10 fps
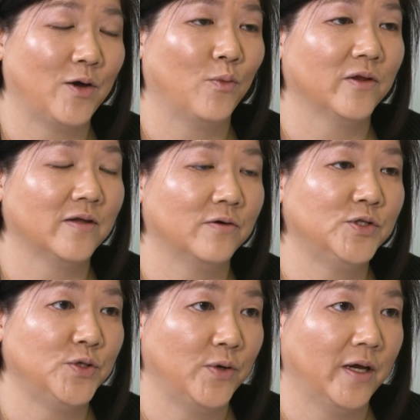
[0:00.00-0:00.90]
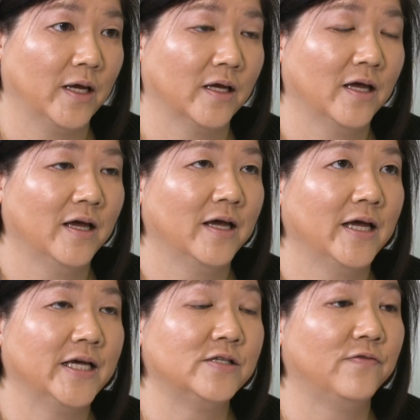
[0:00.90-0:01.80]
that what they're doing
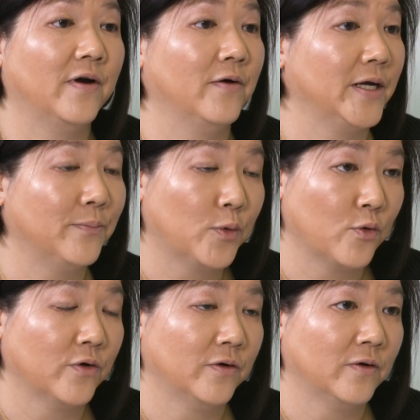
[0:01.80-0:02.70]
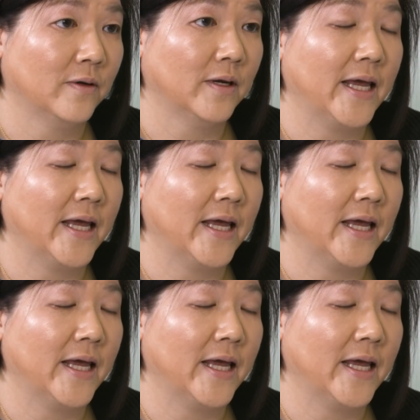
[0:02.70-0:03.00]
is very important.